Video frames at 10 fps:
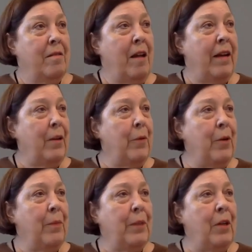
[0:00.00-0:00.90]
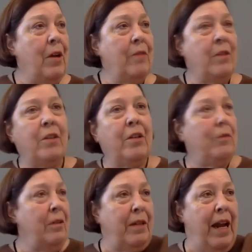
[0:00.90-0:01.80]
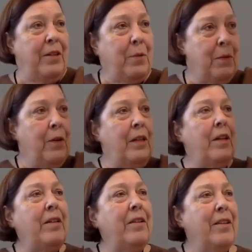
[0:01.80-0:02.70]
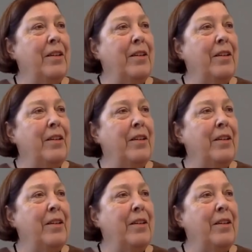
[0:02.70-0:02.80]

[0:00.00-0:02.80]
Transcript: Like you want to belong to Gasparilla,